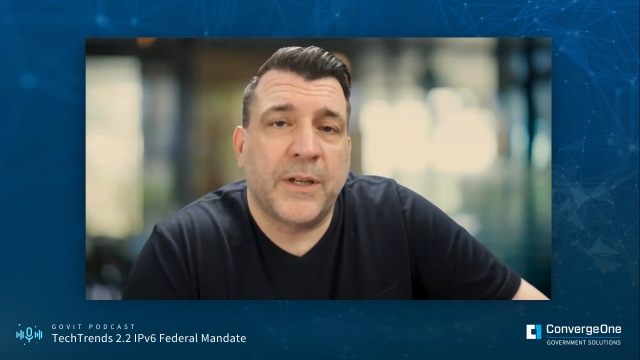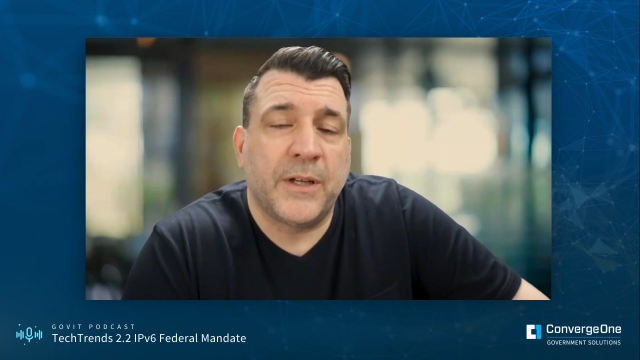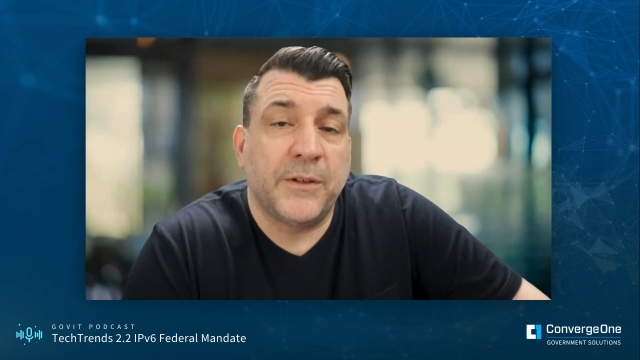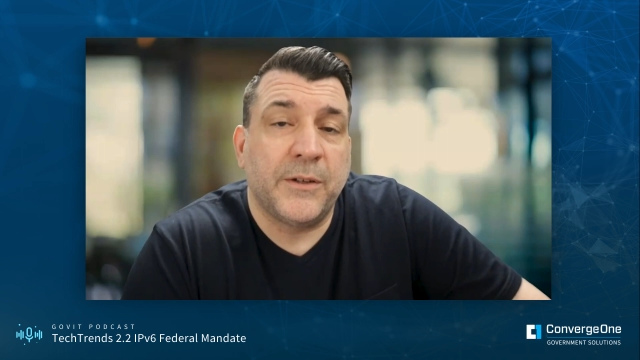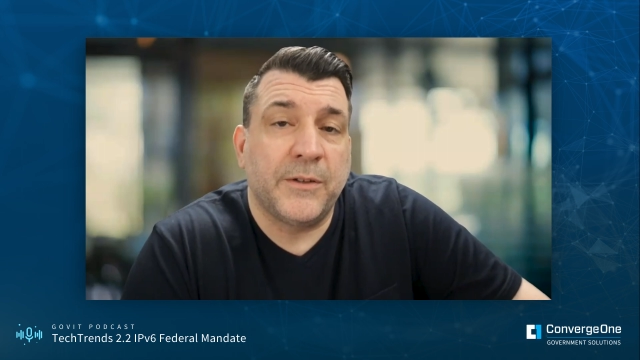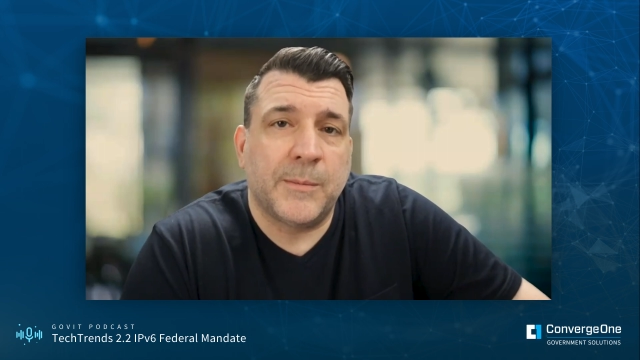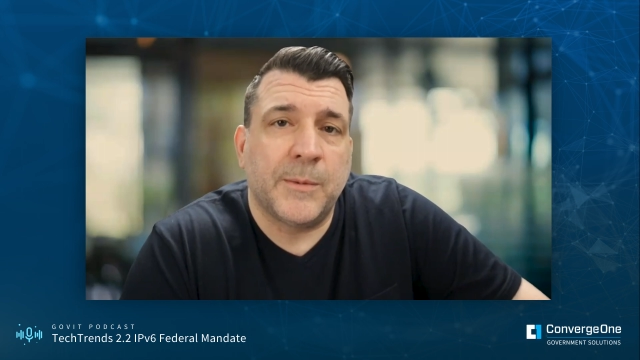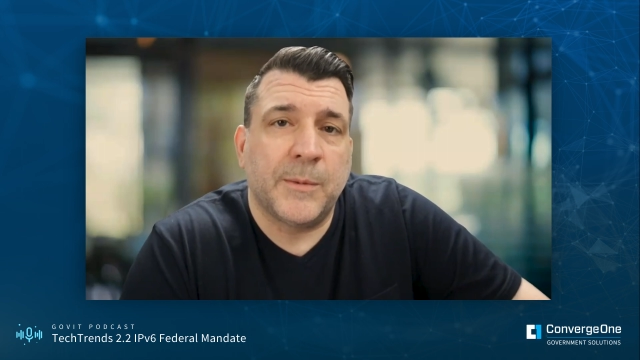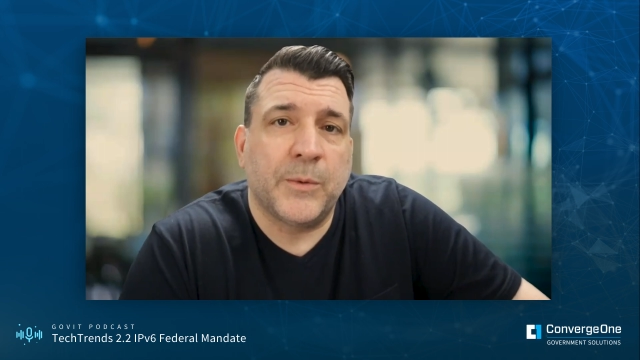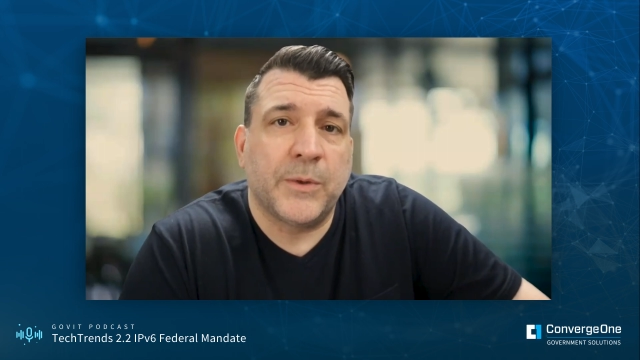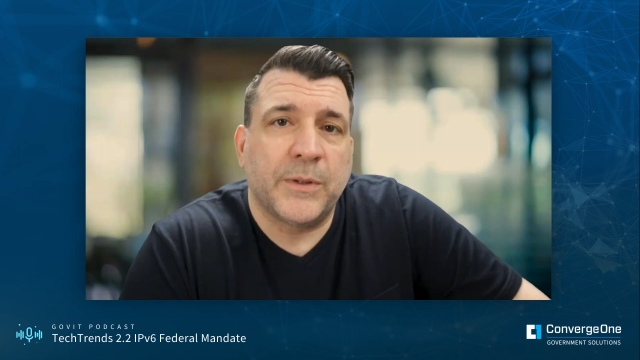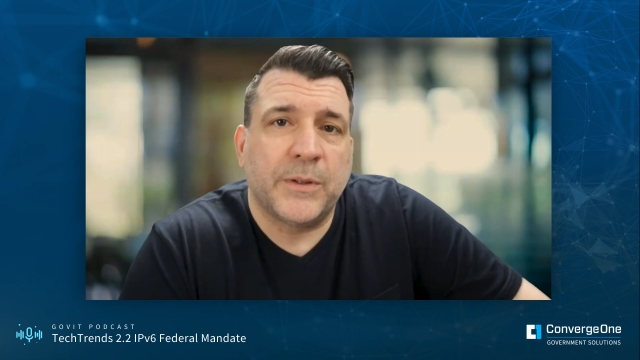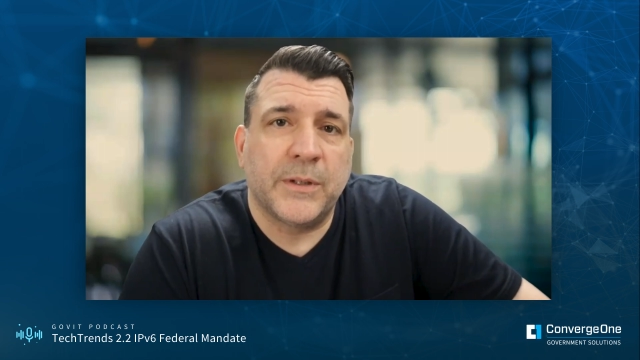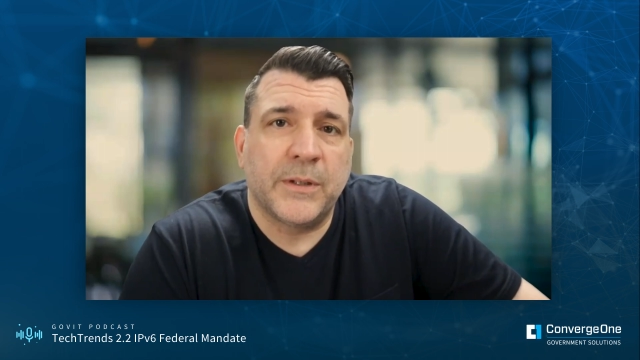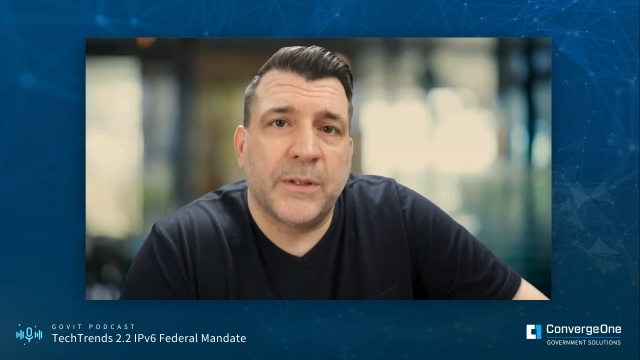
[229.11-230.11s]
Can you tell me
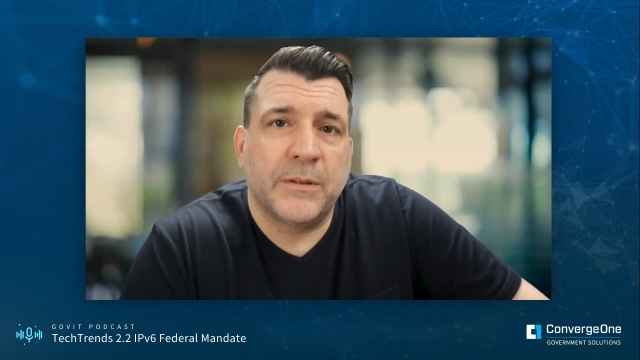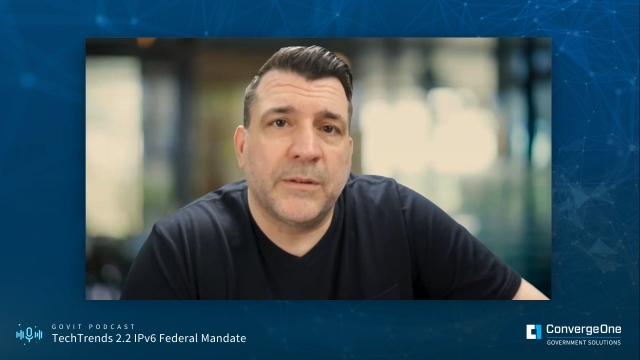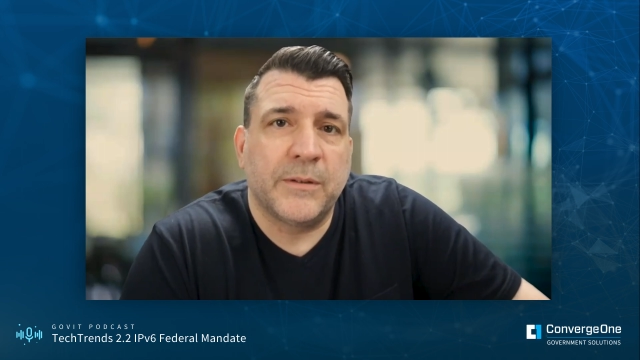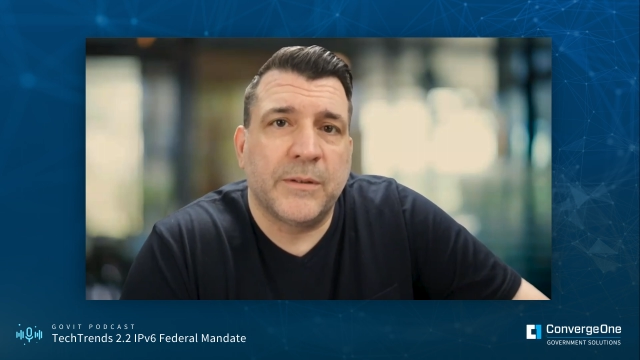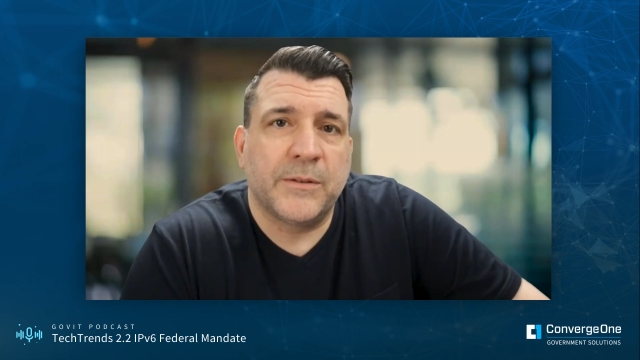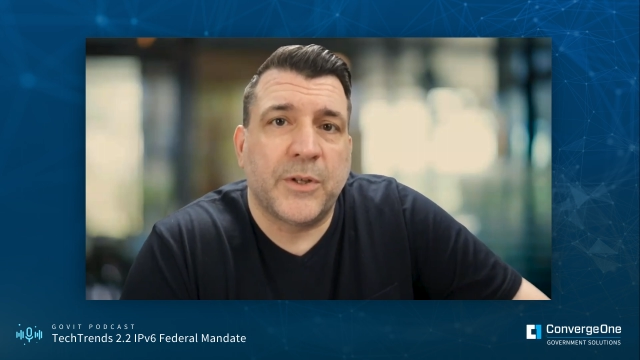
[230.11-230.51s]
what the